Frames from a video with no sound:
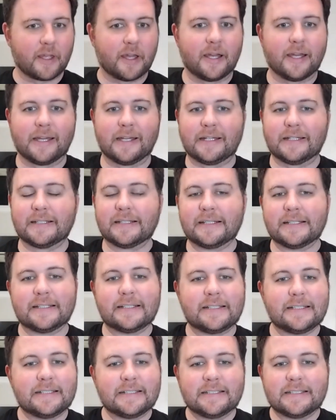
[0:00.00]
I
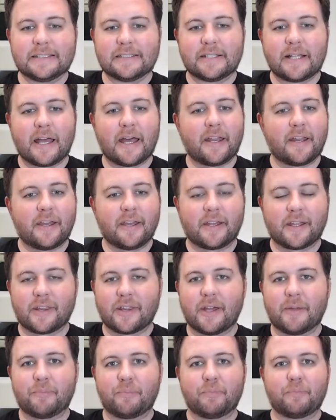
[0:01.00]

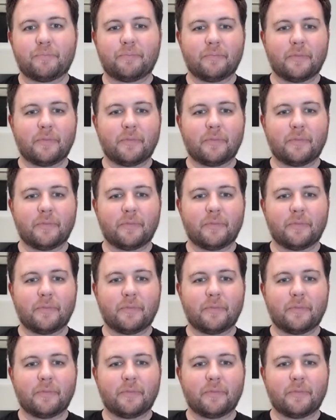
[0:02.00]
headache that